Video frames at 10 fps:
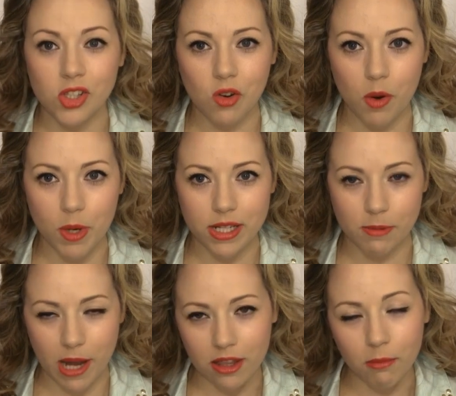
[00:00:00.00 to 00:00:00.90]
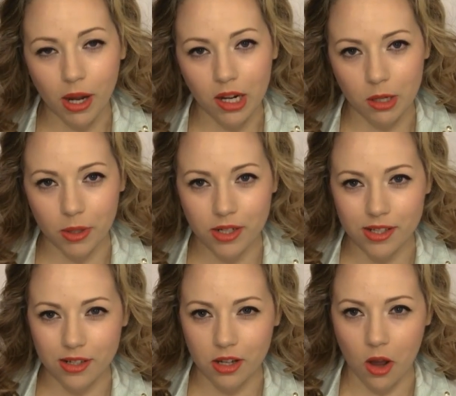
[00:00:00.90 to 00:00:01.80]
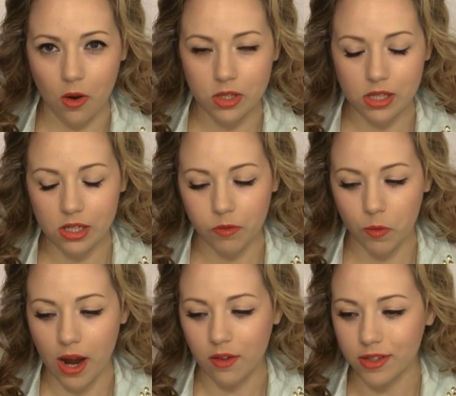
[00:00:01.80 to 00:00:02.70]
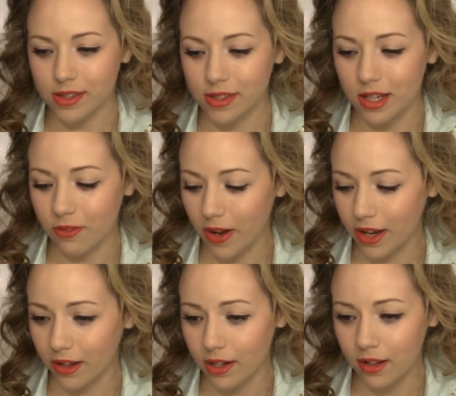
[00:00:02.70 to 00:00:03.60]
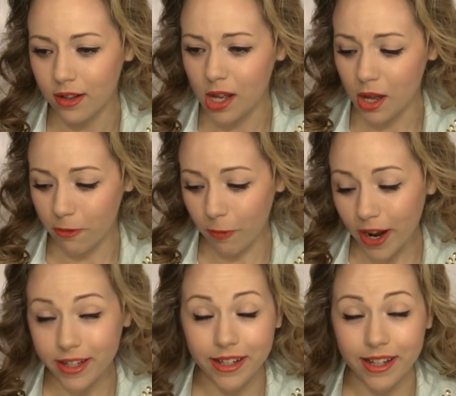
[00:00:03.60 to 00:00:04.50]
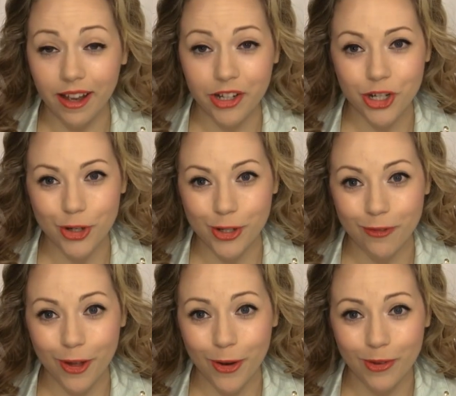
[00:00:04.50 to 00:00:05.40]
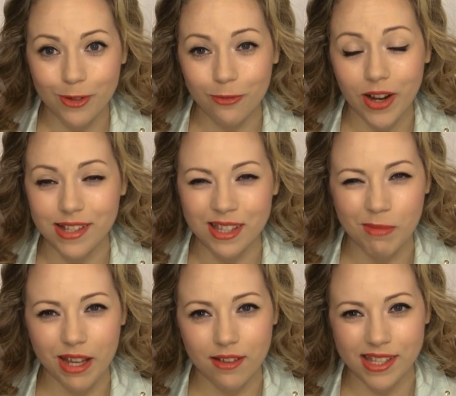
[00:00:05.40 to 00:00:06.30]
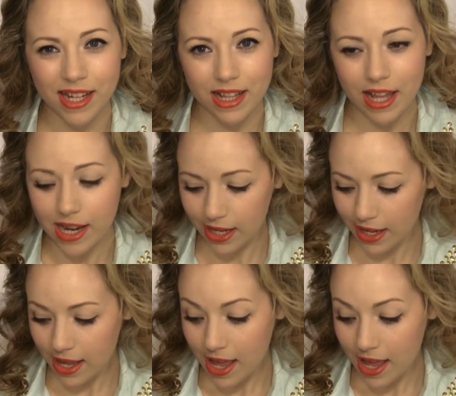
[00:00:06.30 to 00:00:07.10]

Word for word: so I went to Bath & Body Works to go sniff around and see if I could find any extras of those or find something else that I like.